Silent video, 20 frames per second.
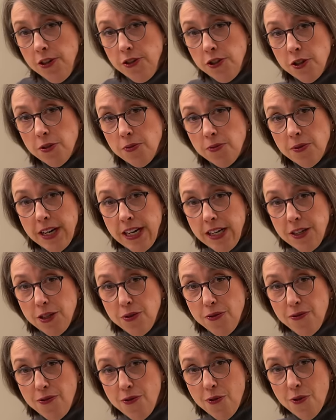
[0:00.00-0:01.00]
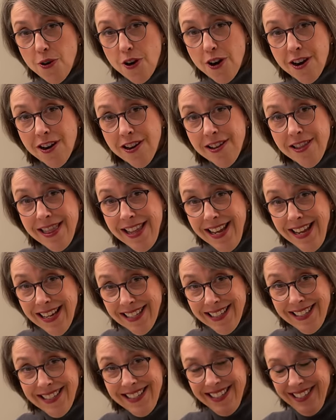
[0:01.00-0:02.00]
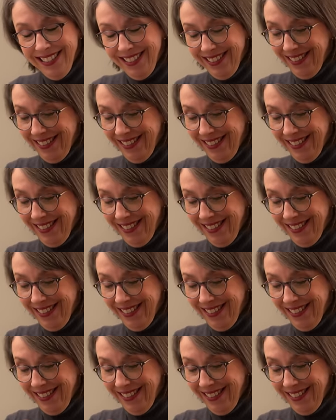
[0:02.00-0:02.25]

to reach for this,